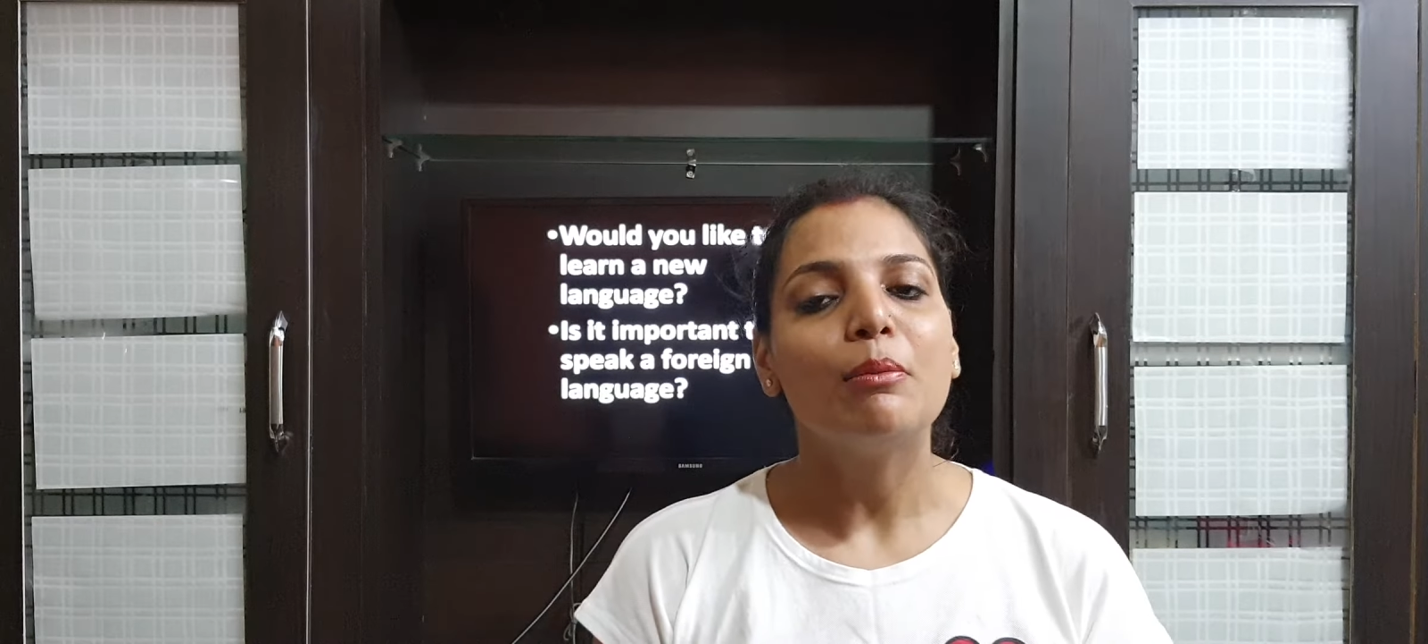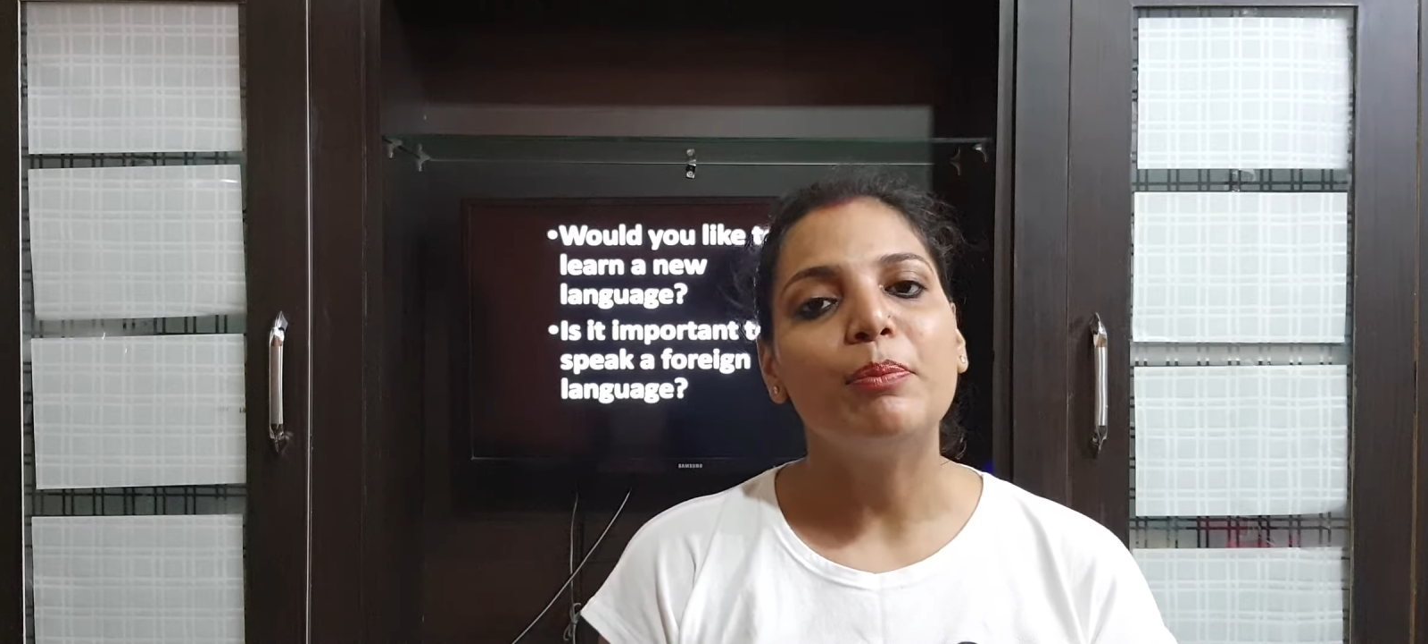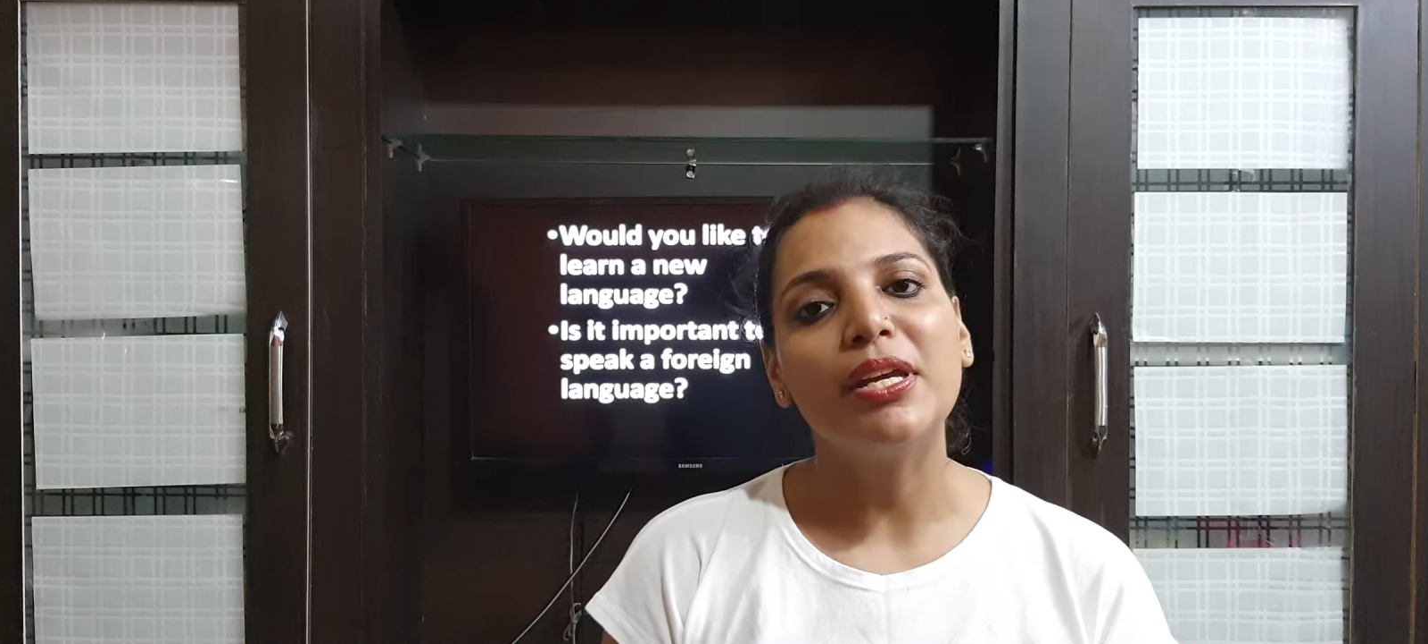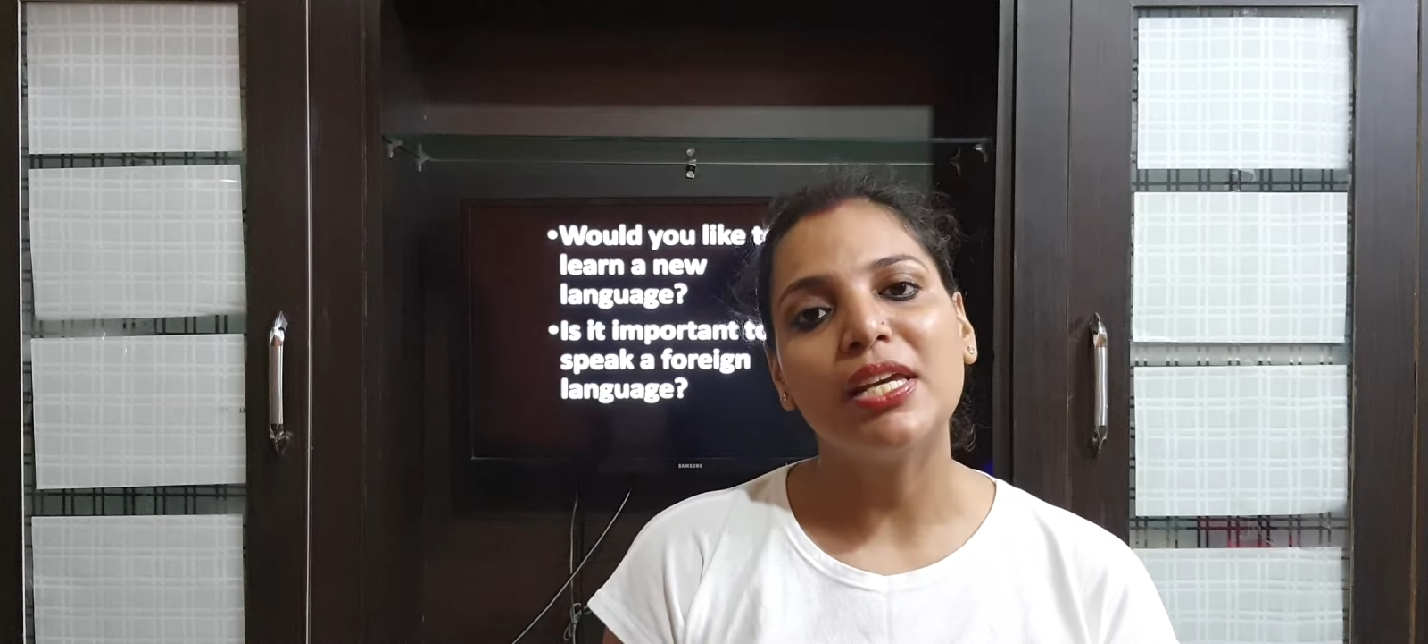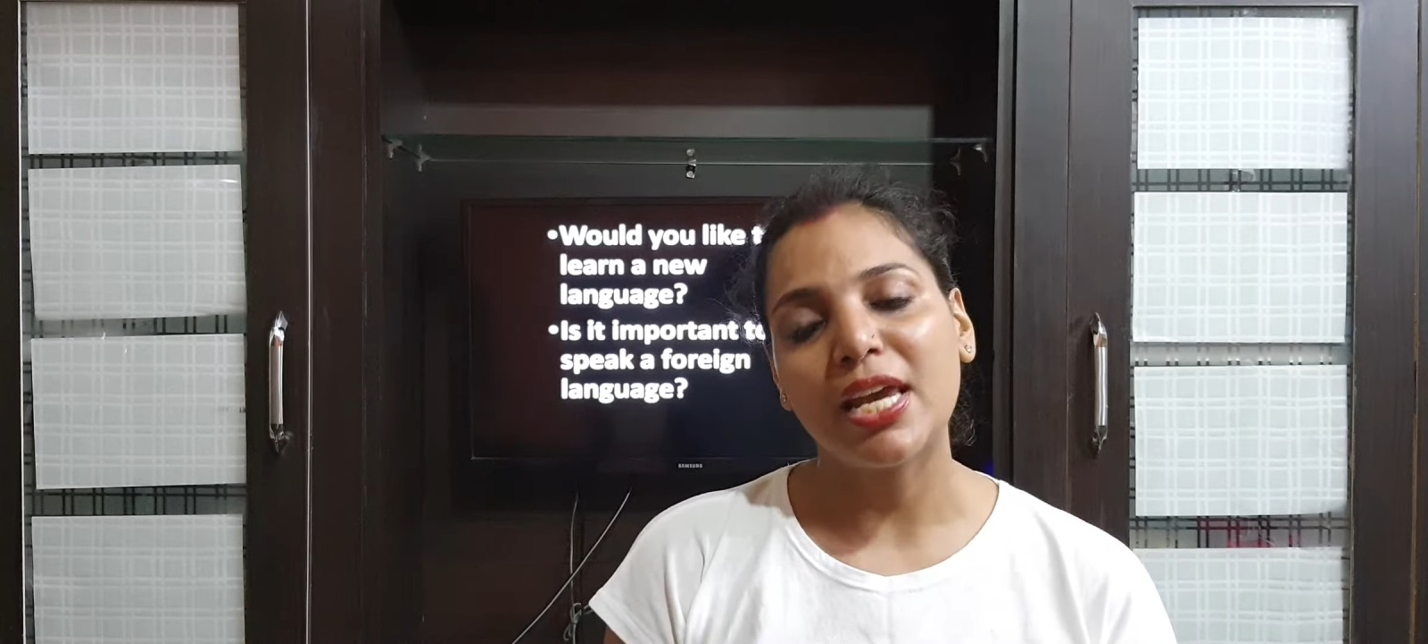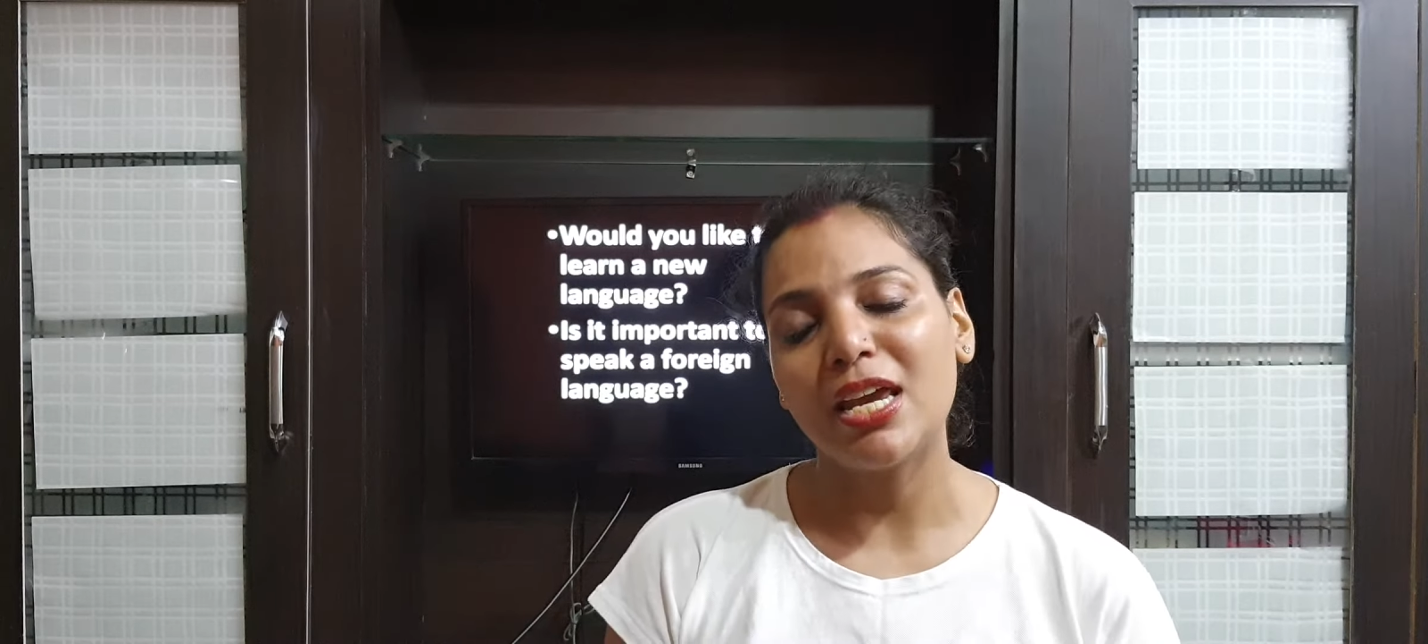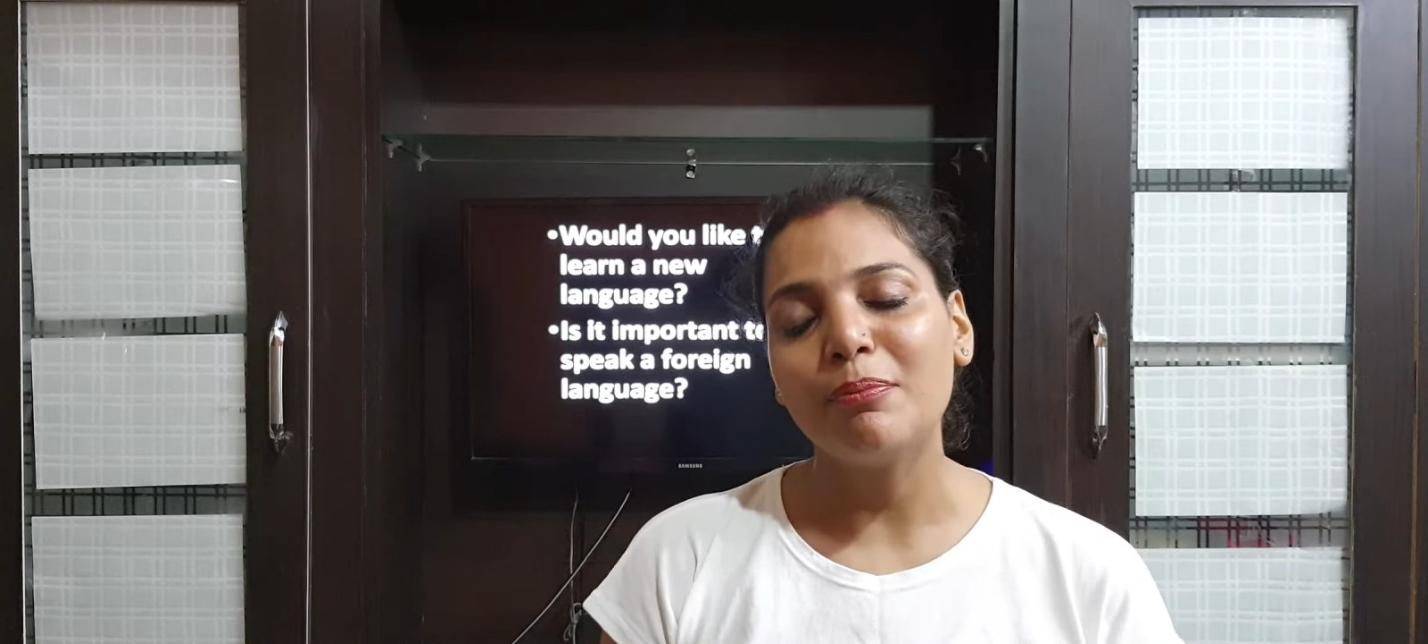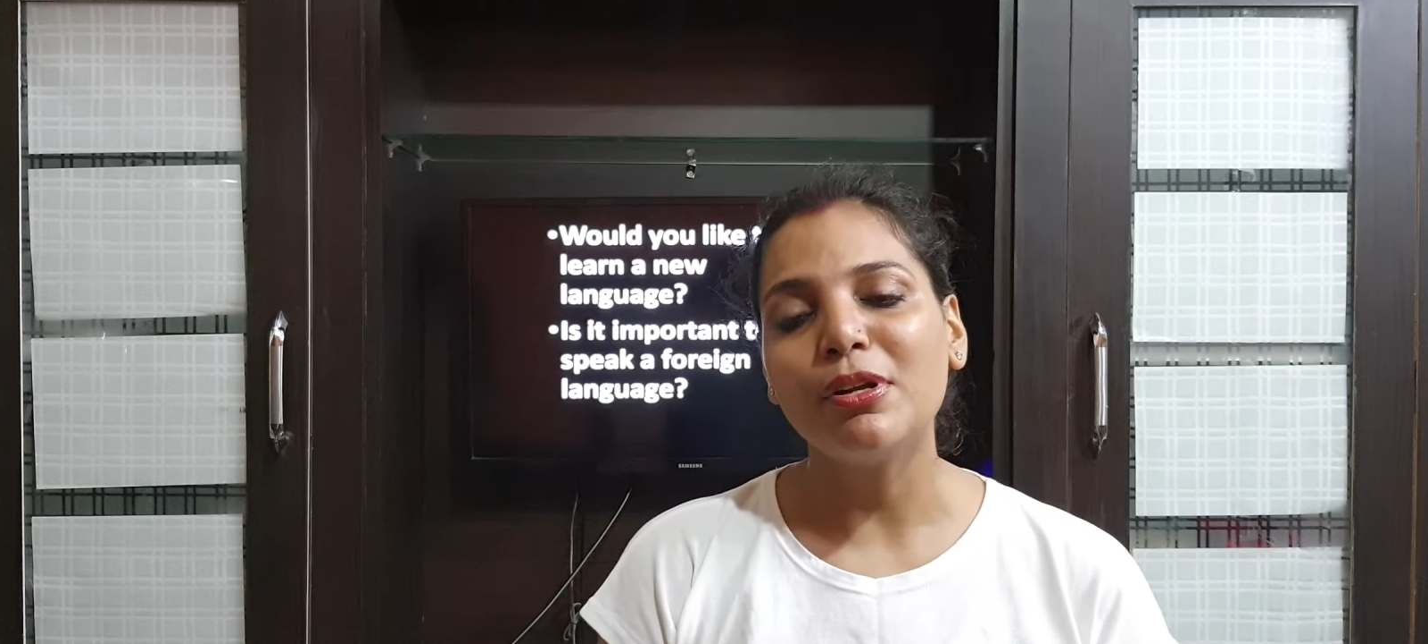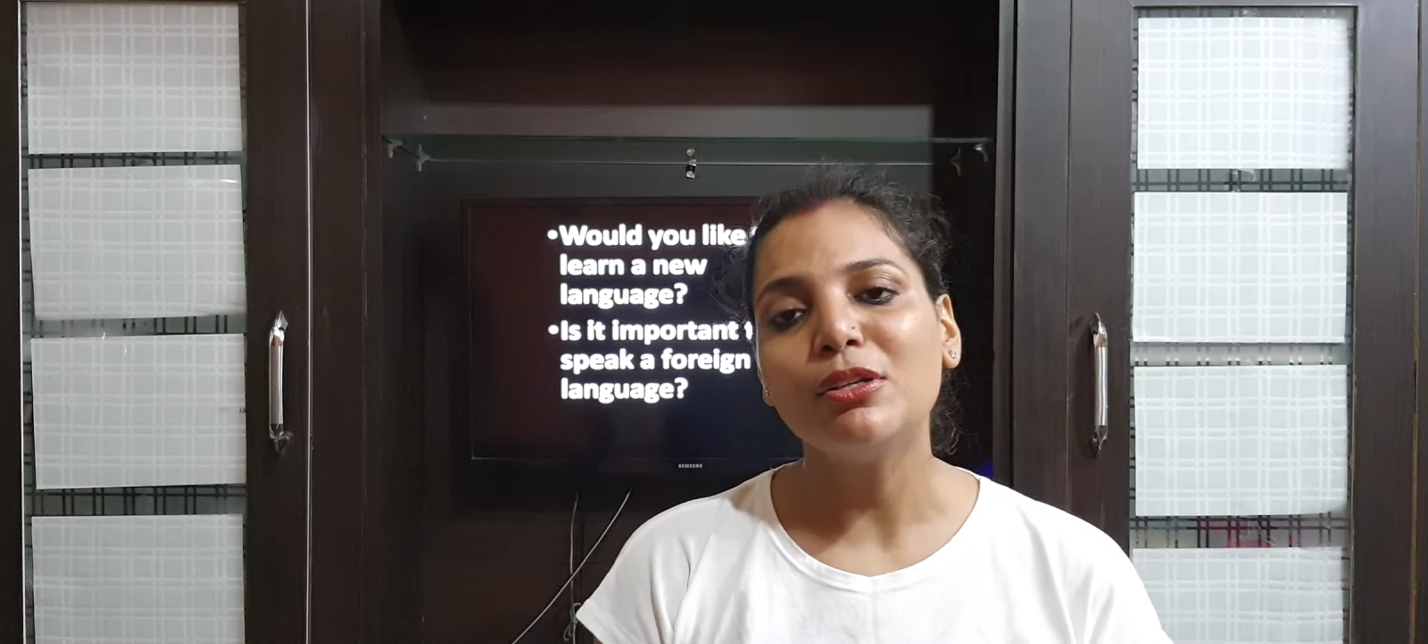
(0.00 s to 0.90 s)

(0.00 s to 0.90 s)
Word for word: being able